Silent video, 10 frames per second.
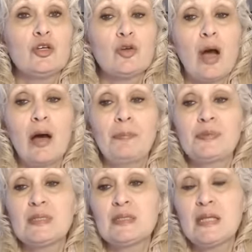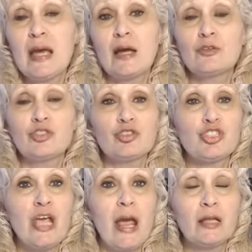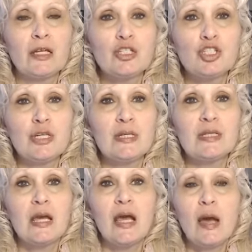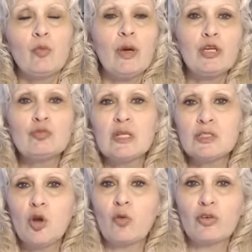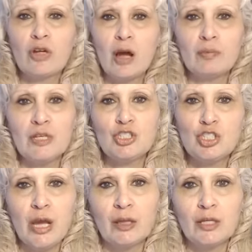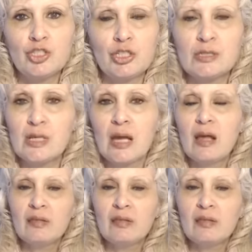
your ups and downs, your challenges, and what you did to overcome these challenges.